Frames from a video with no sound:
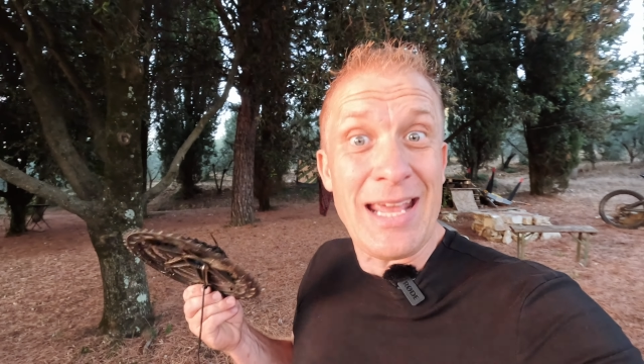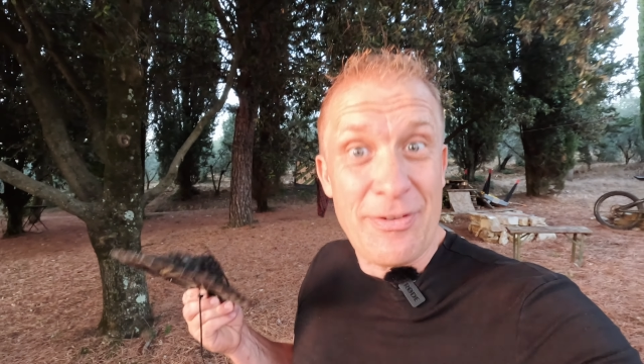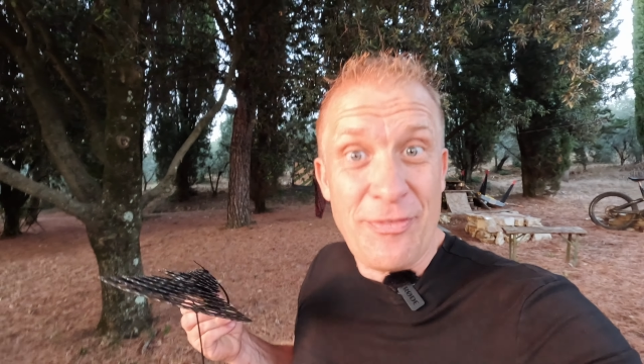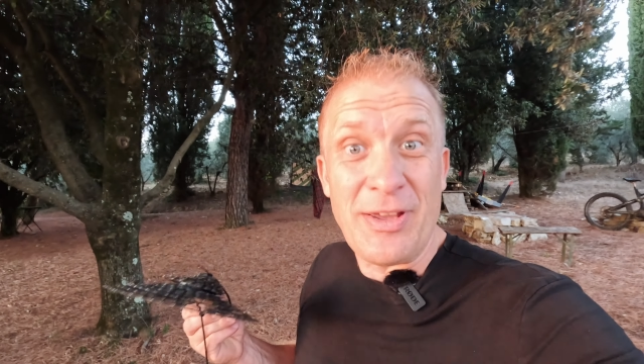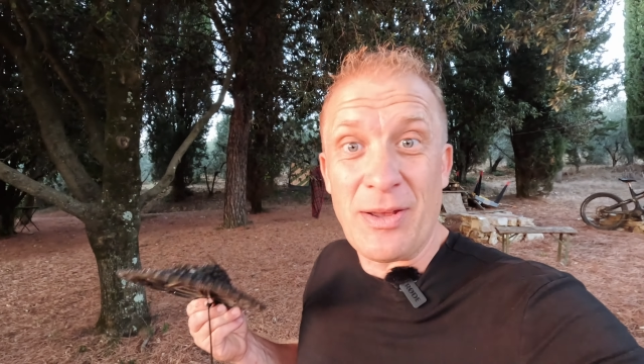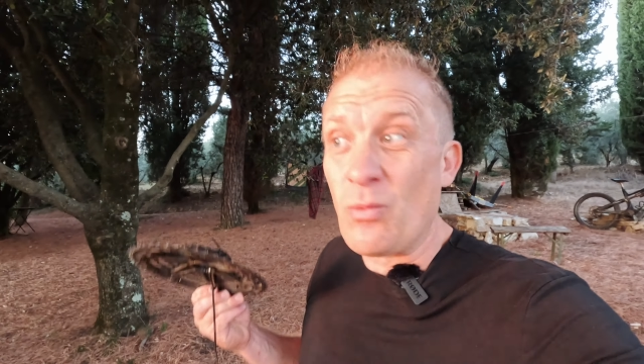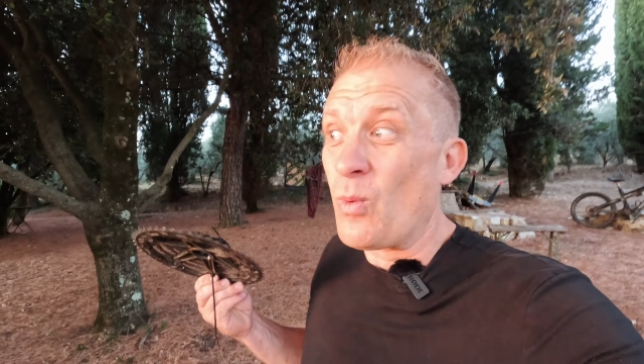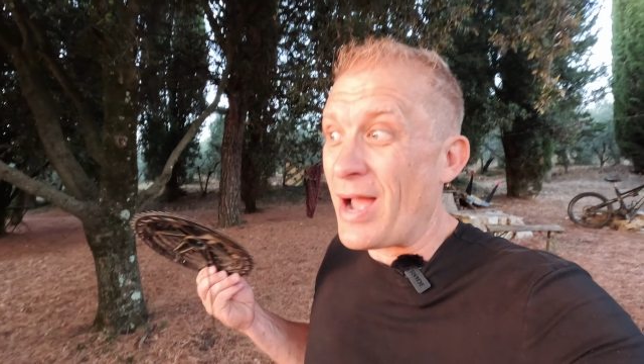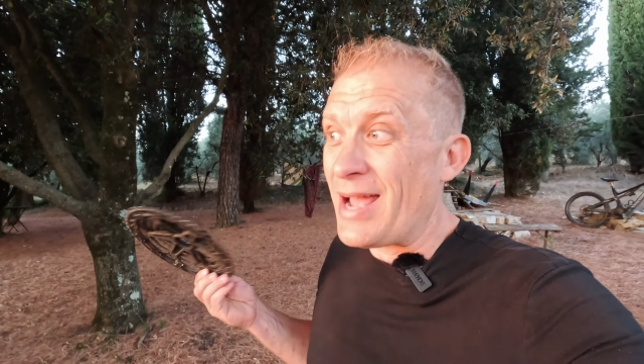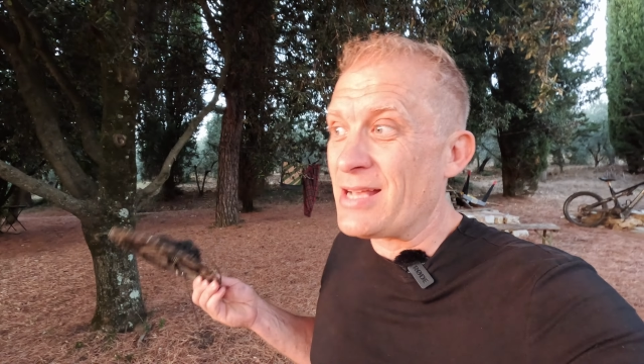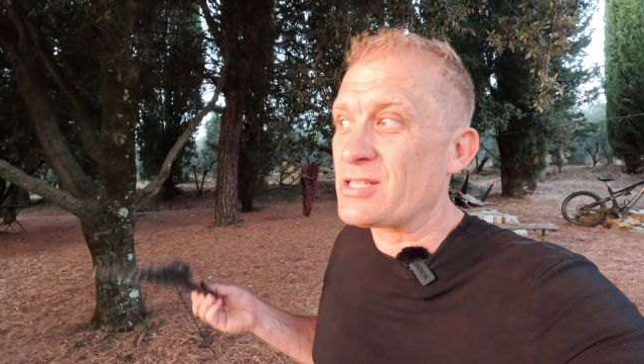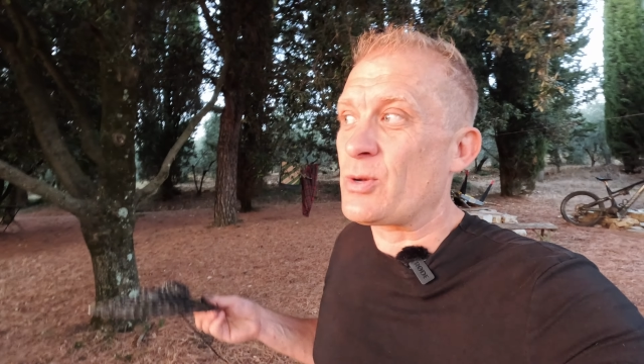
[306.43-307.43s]
if it
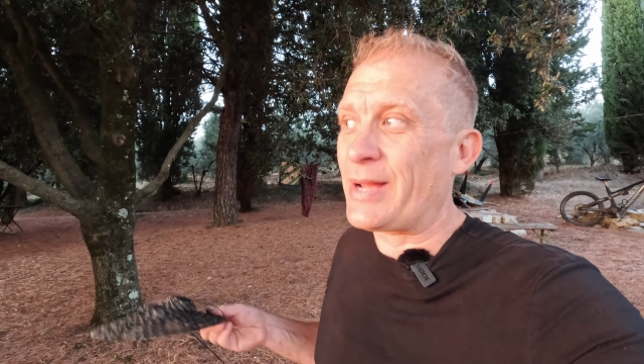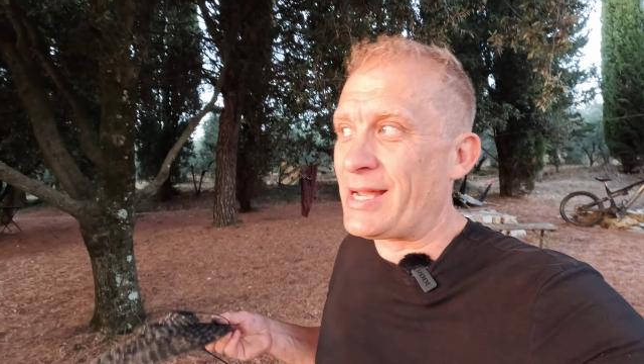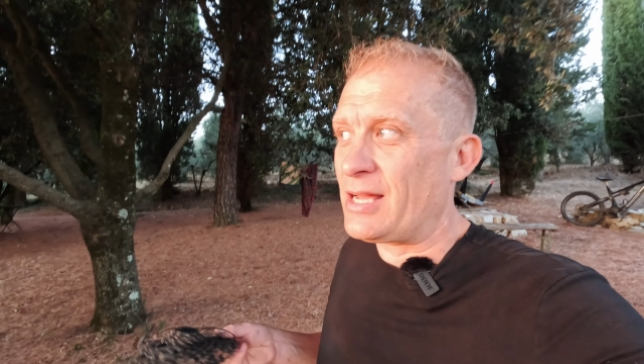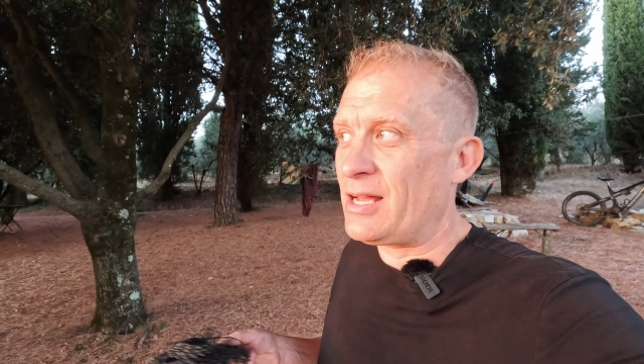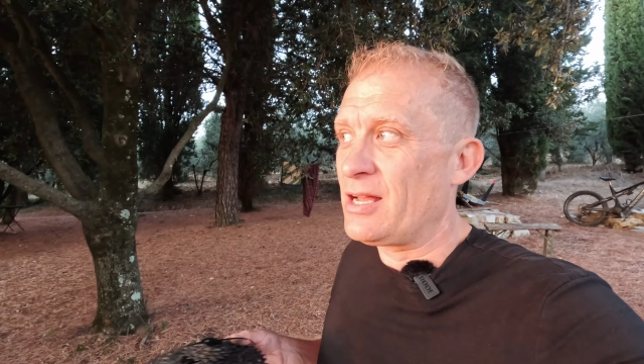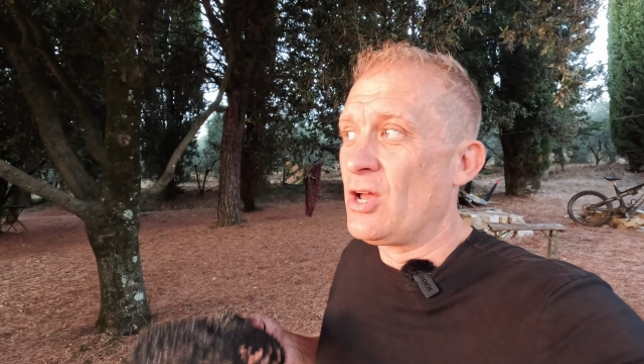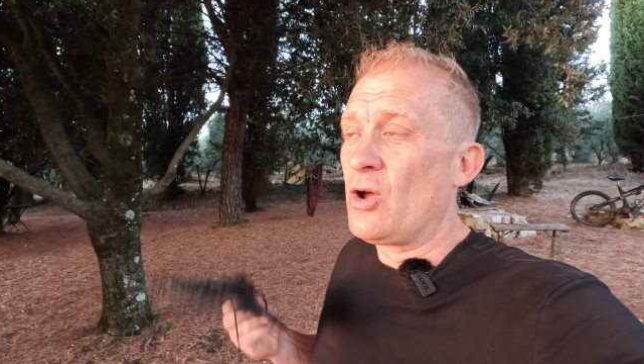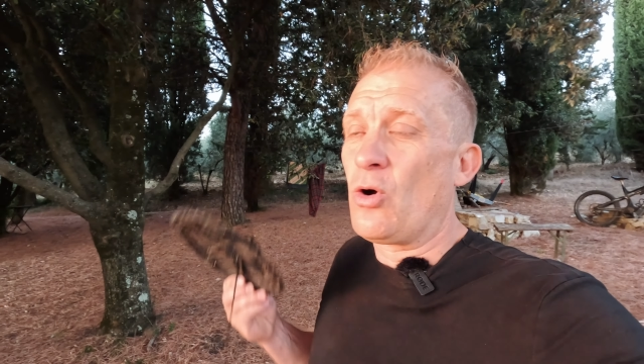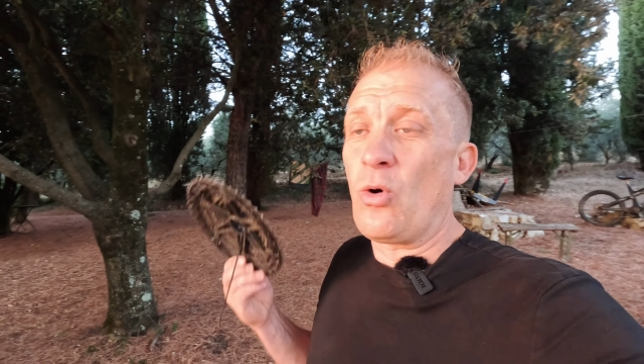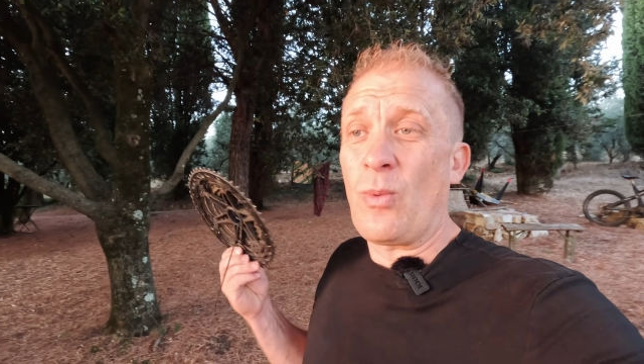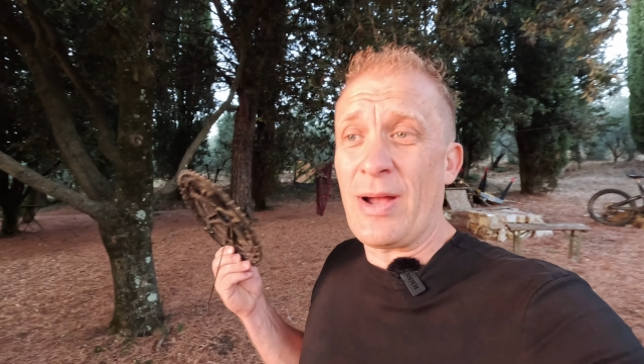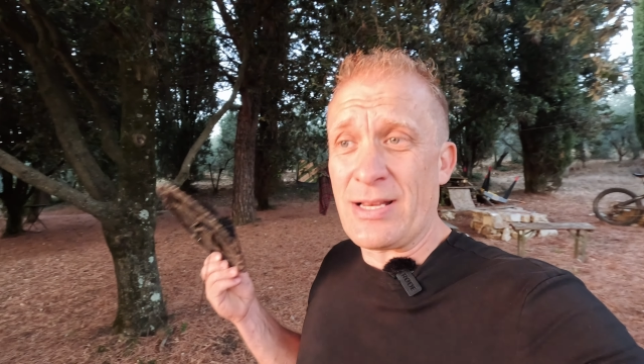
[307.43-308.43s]
wears quicker
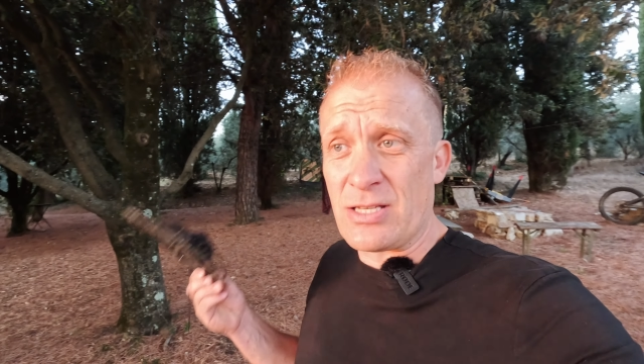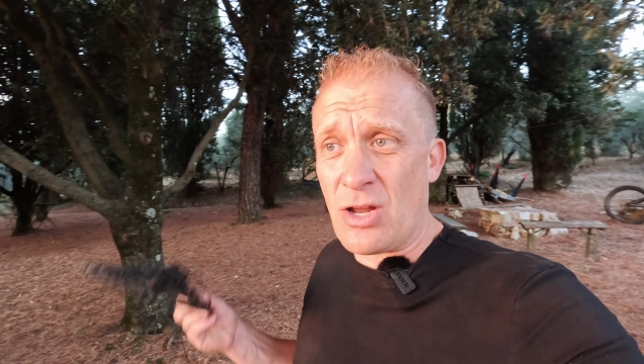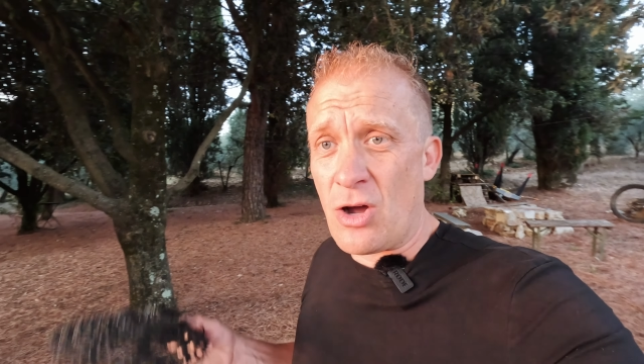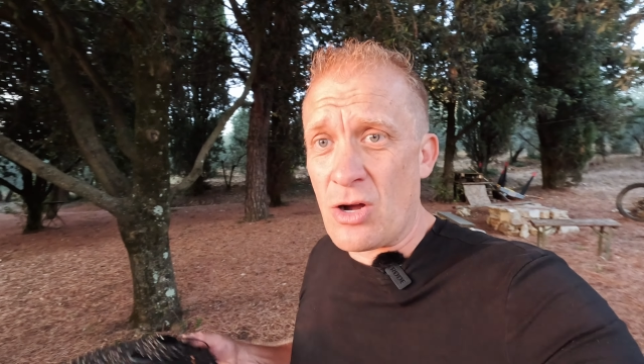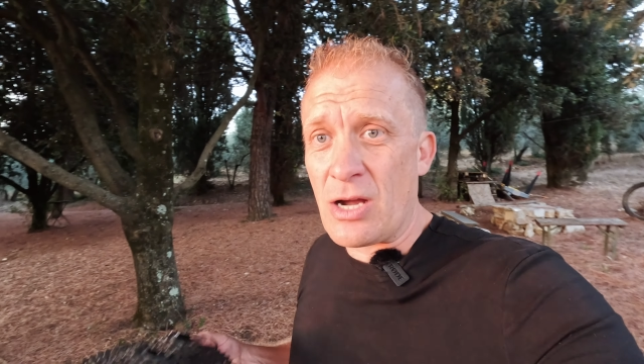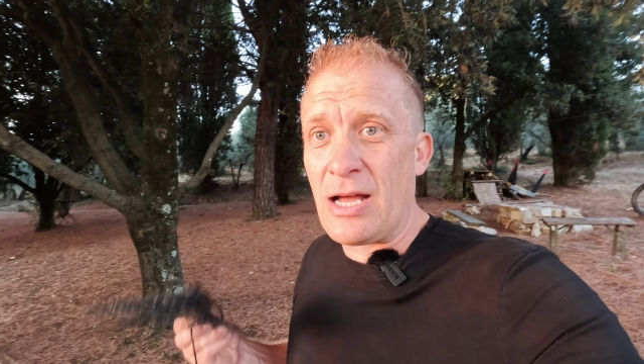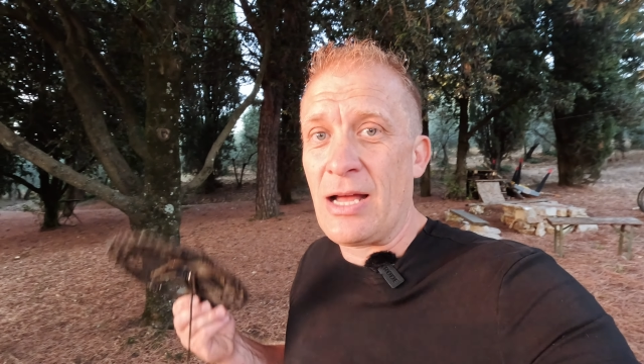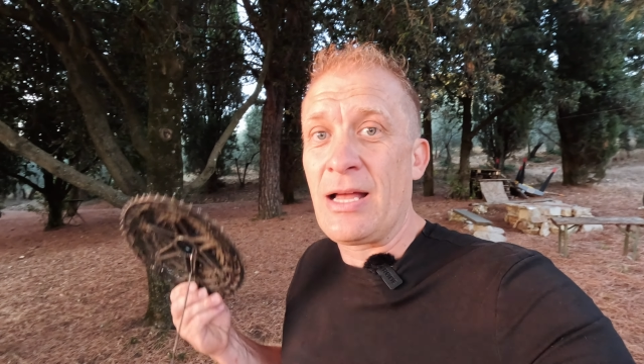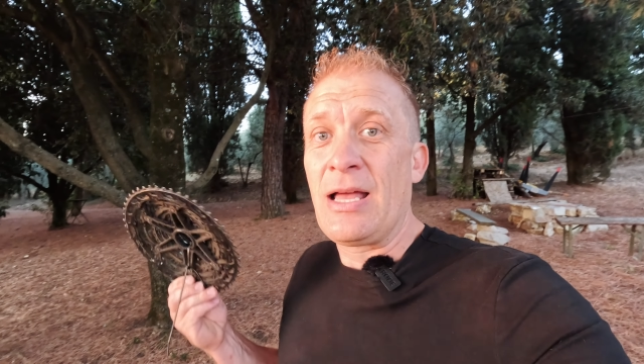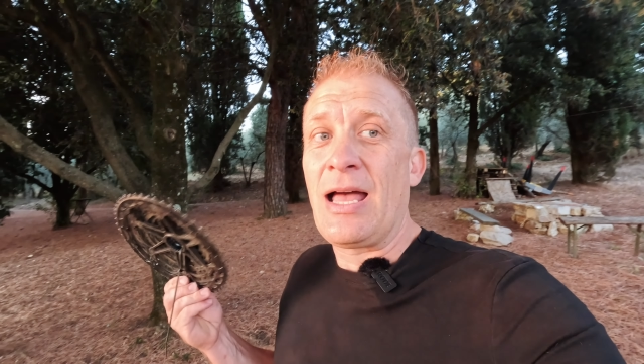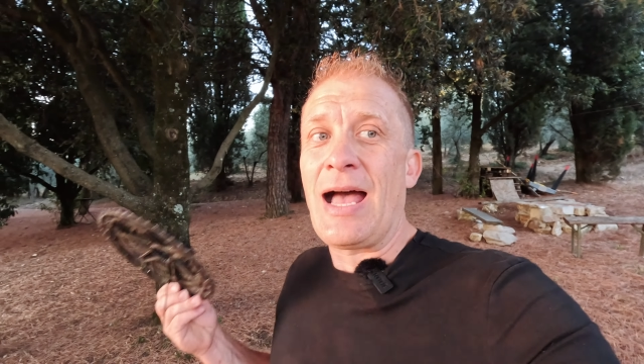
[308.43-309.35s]
or wears longer.